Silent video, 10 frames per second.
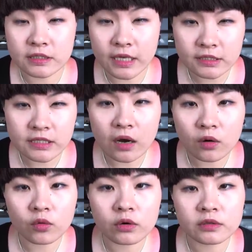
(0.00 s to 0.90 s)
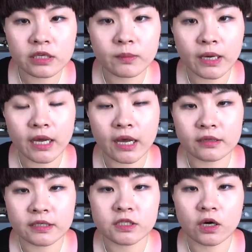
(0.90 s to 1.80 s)
That's how oily my
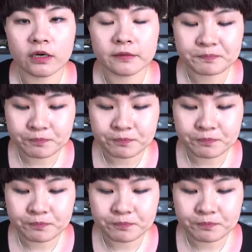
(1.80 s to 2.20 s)
eyelids are.